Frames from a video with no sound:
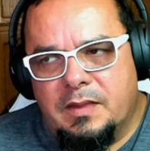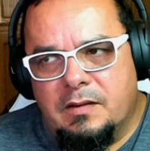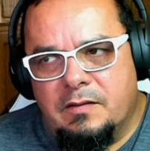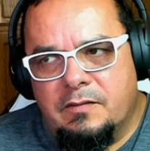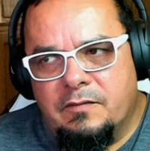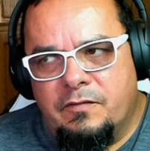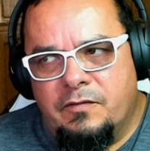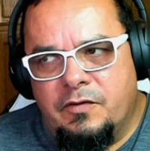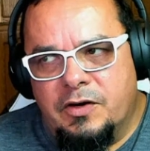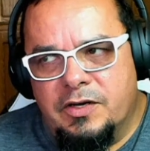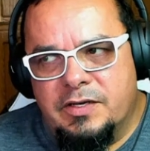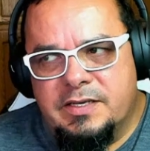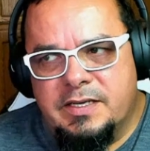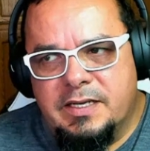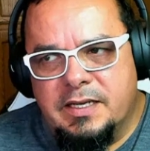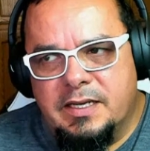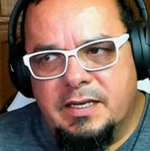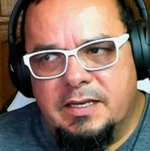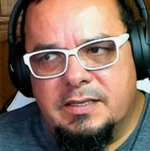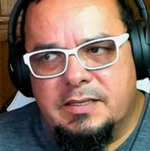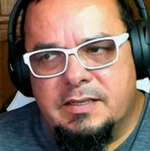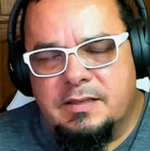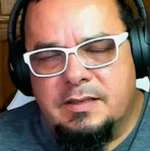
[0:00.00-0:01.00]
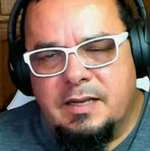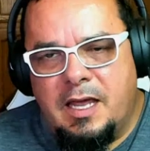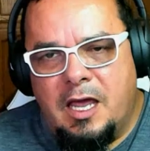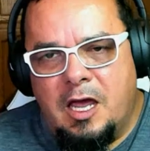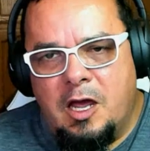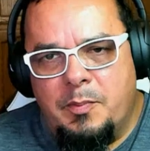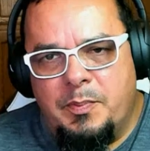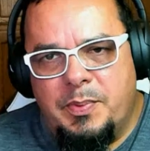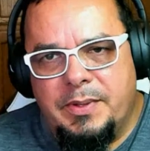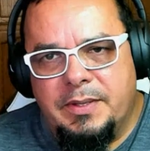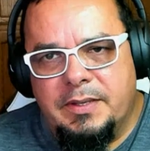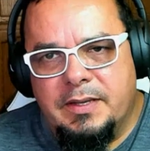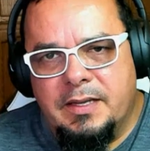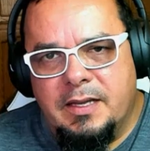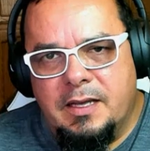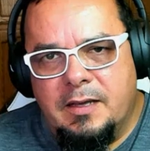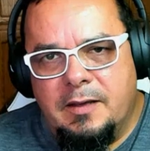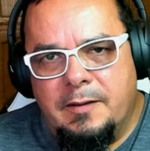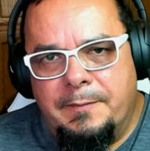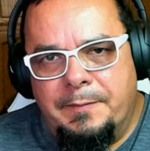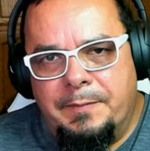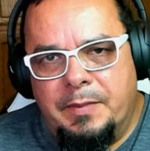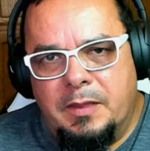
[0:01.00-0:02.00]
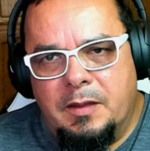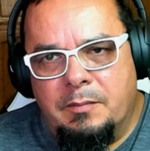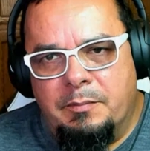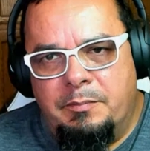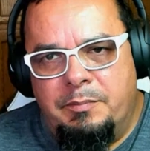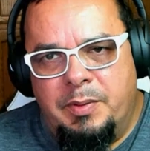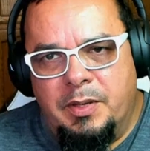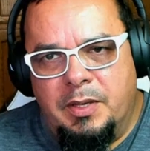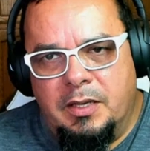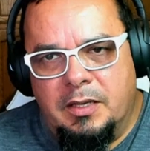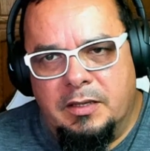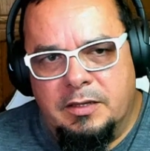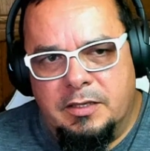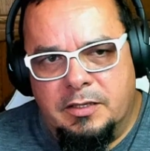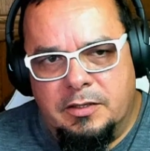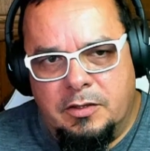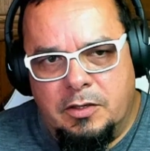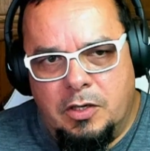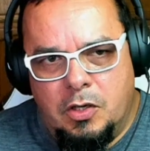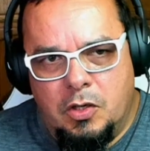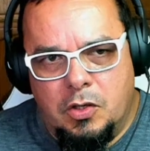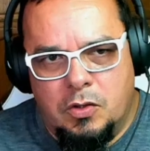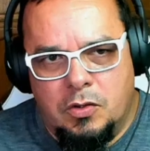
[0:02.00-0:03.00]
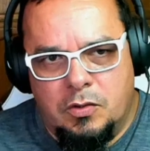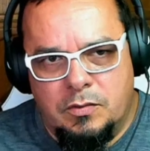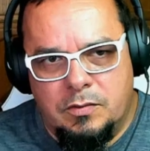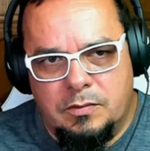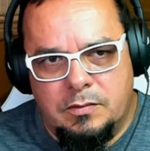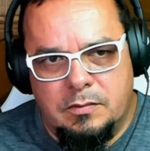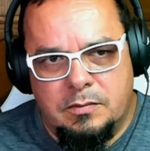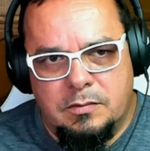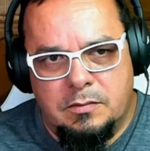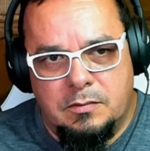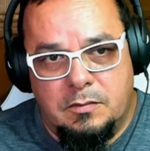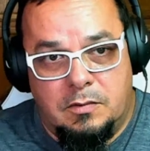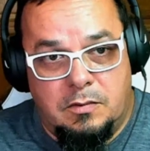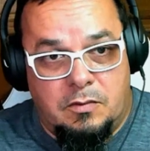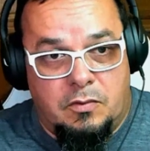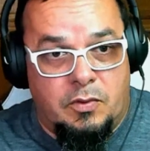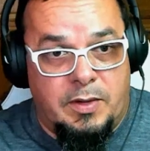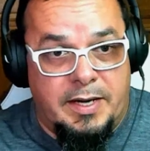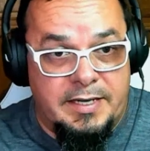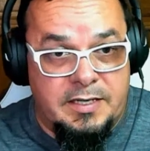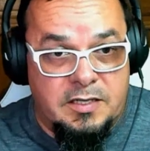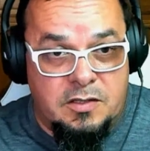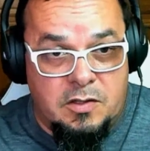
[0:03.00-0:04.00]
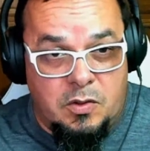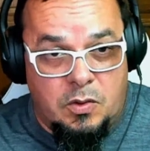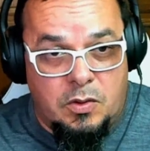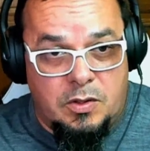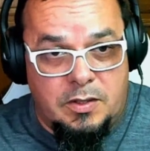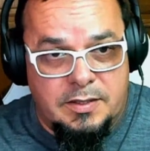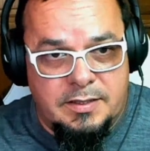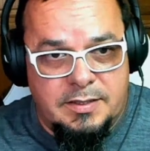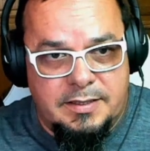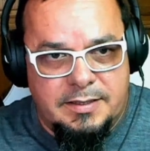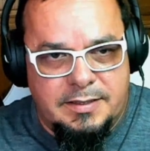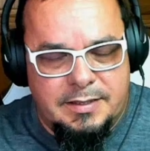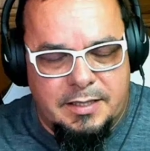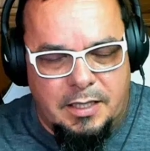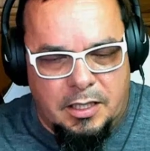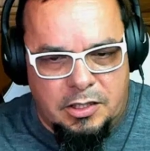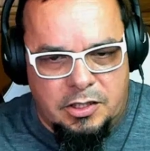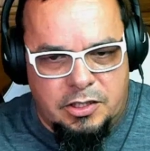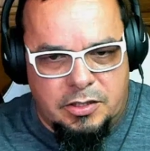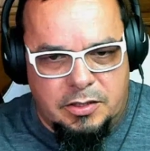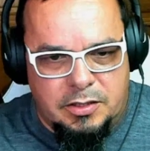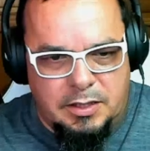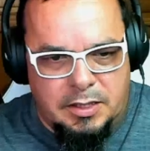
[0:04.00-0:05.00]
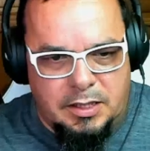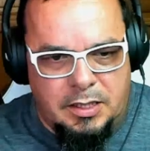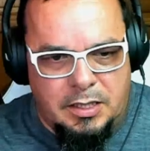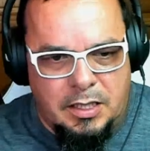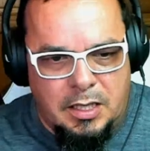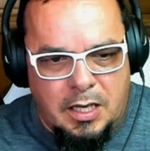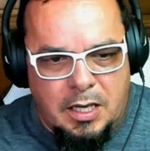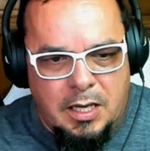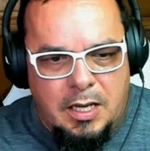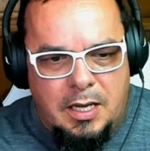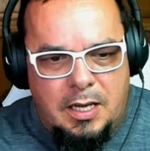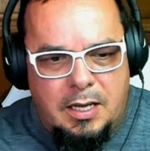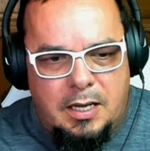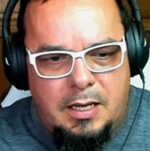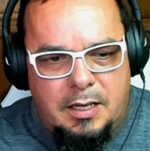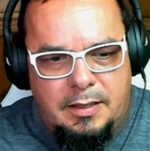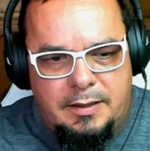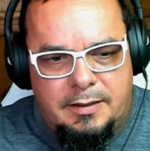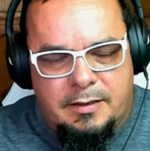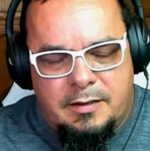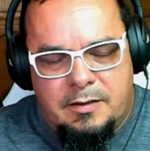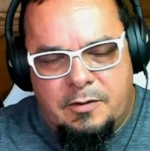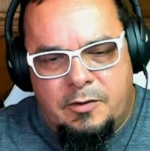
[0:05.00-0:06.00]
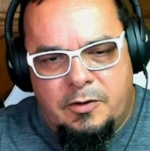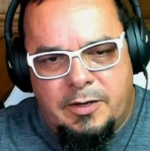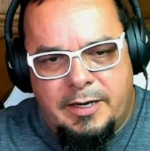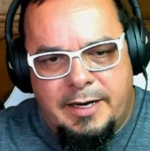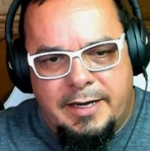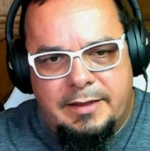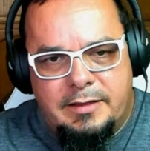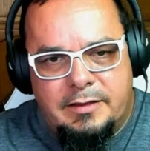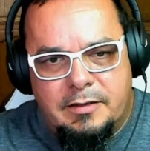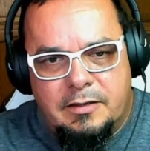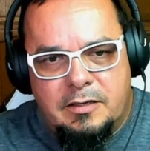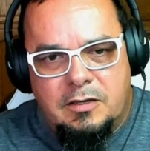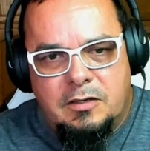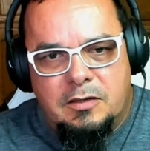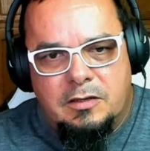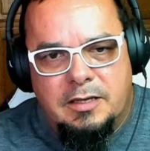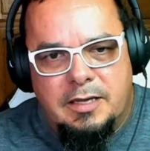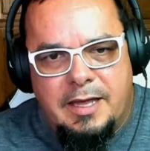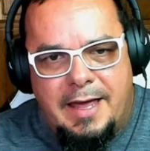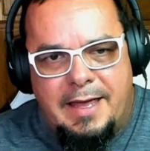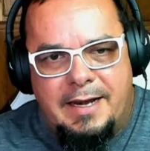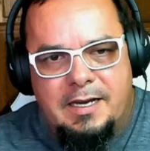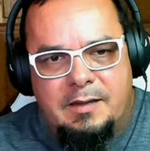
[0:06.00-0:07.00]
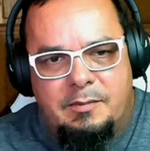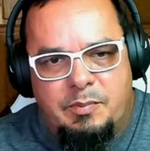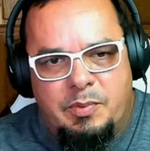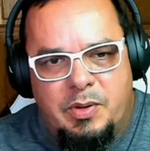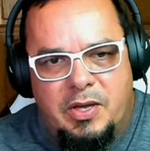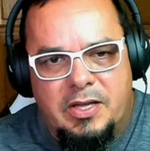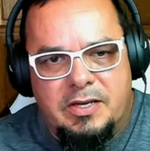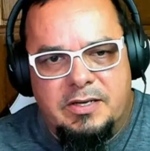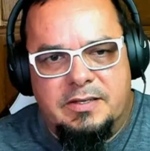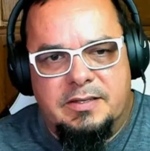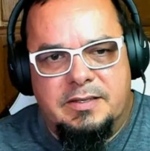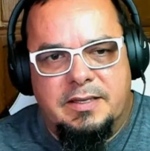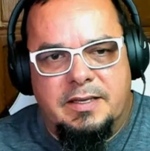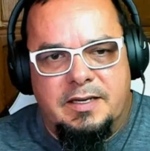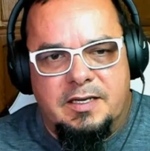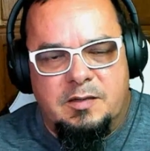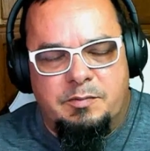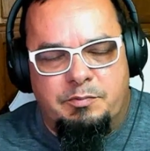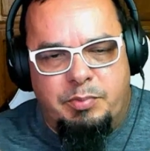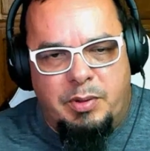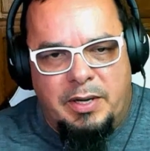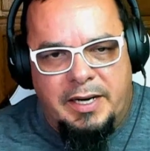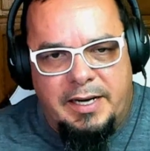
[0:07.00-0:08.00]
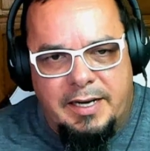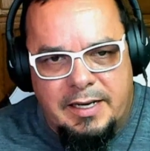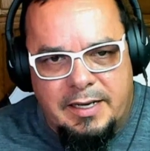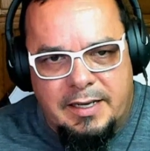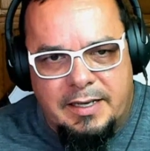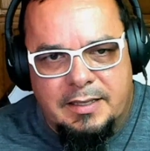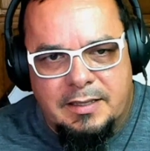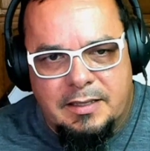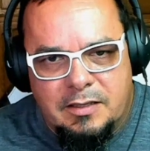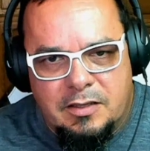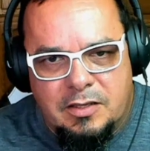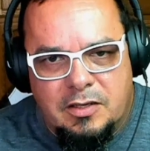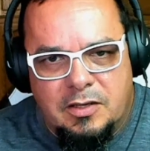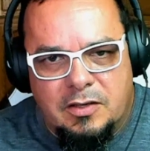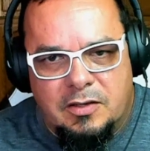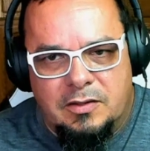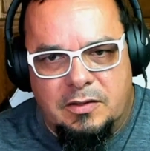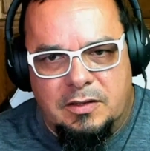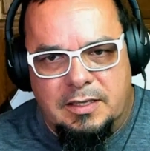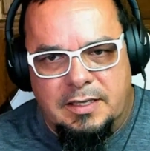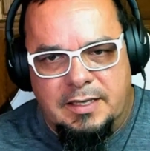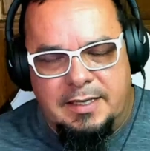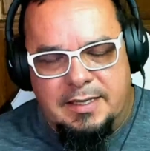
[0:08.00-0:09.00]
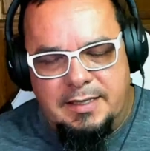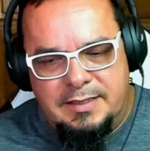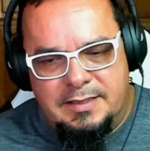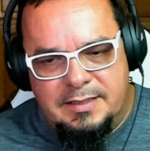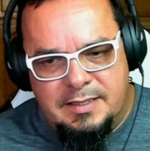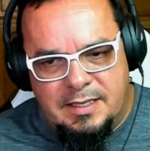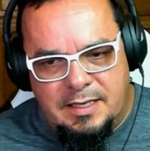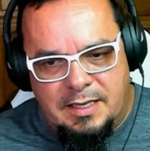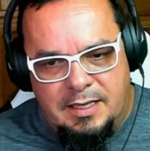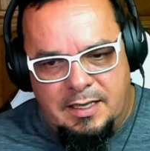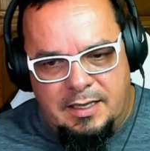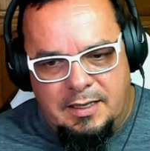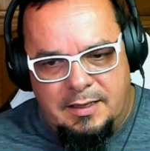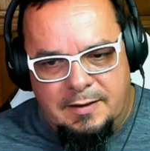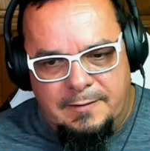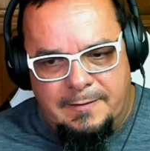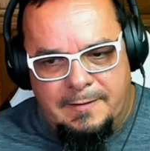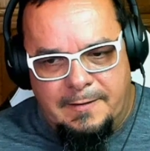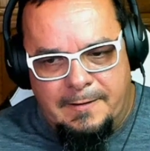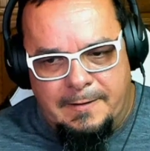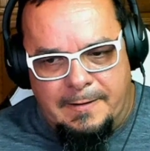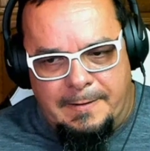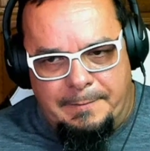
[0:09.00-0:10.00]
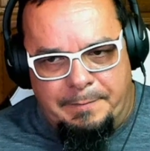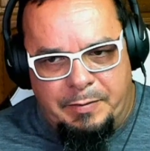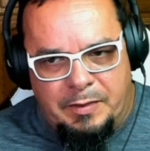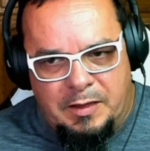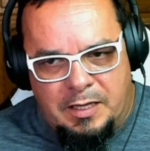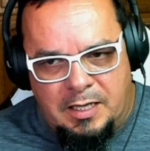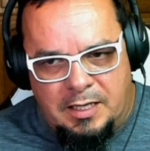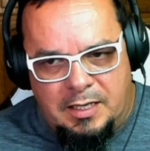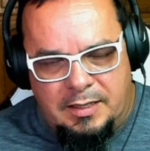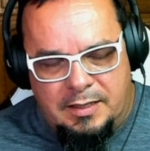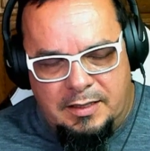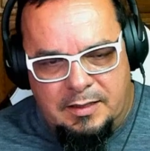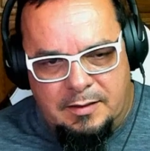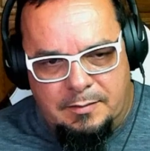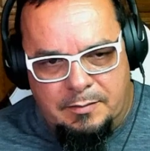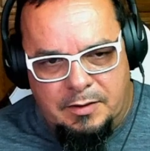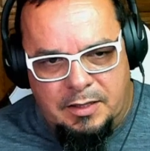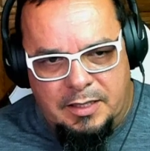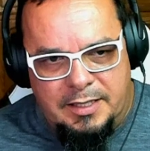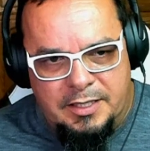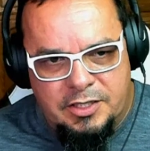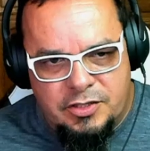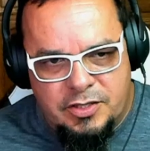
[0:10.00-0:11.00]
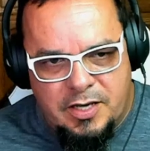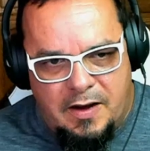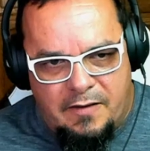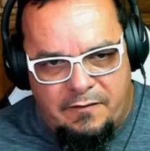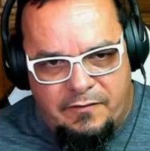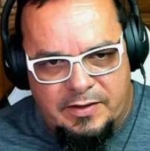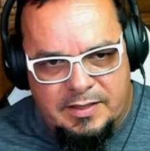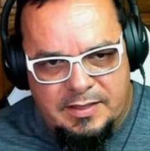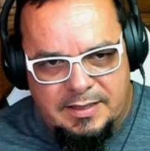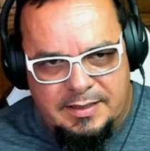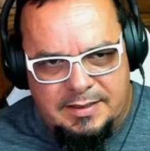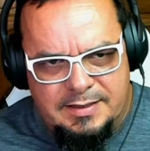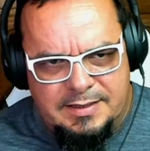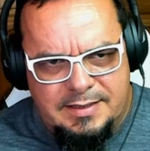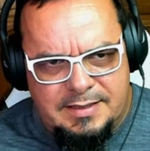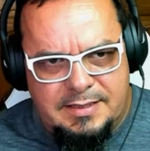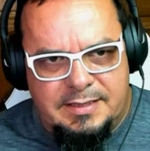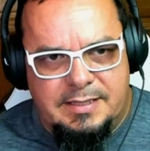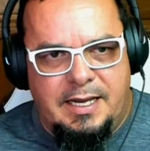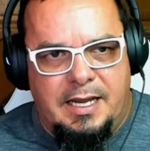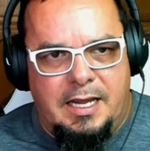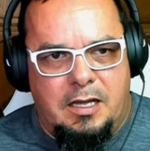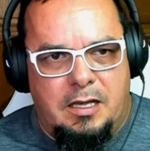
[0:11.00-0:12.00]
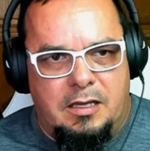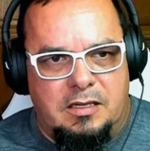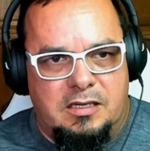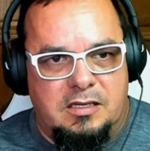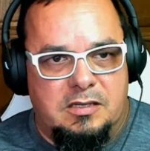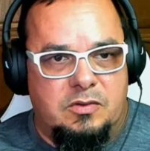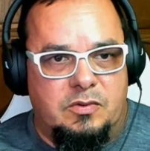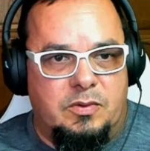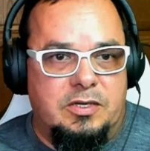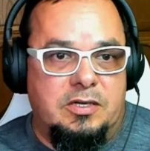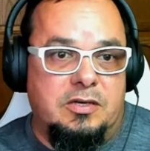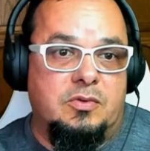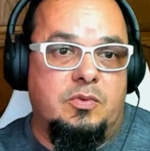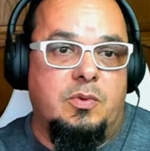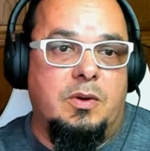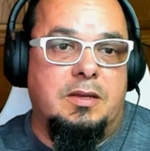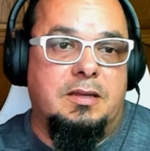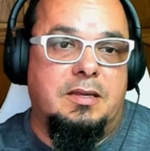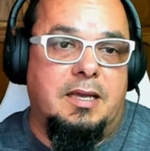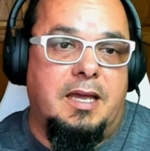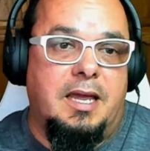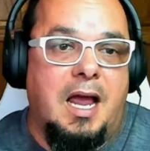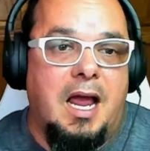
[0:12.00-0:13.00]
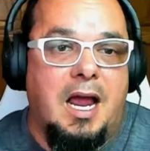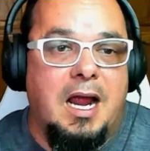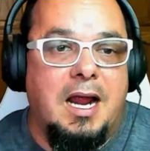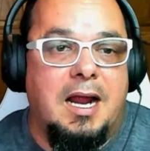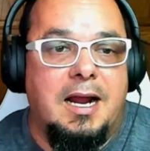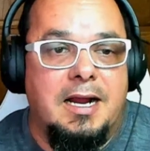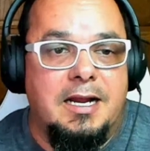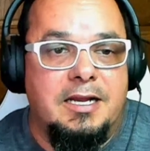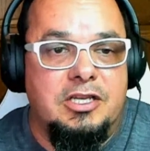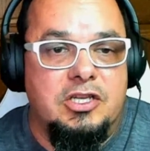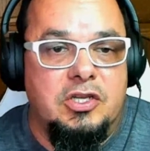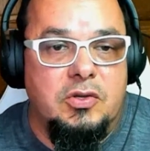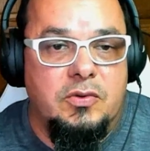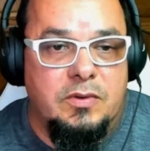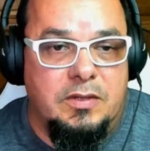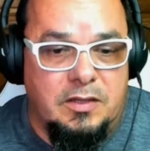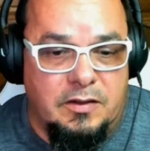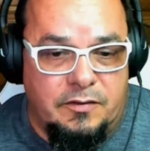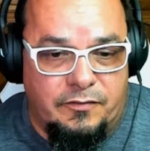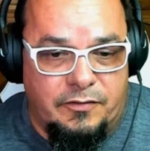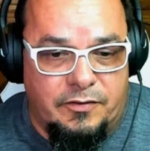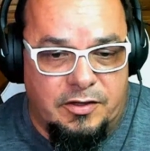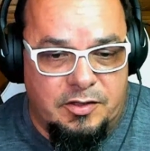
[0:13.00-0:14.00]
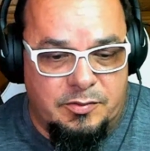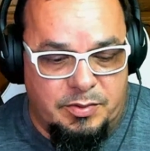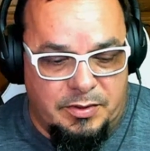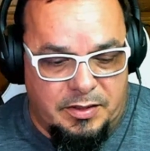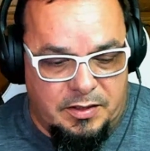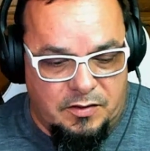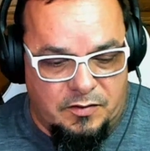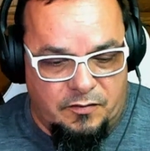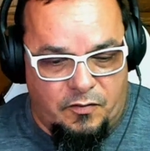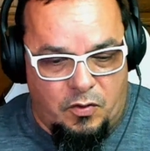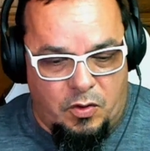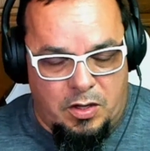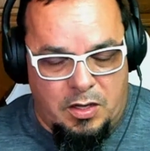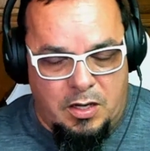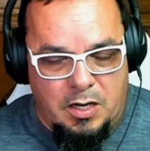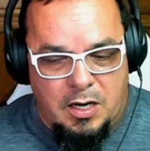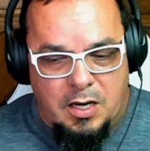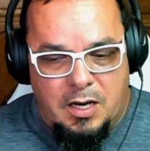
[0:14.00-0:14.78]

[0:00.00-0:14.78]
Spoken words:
versus helping them build their own race course, essentially, and create their own landing pages that is bringing in their own leads and getting them leads, traffic, and sales, which is what they hired you in the first place for.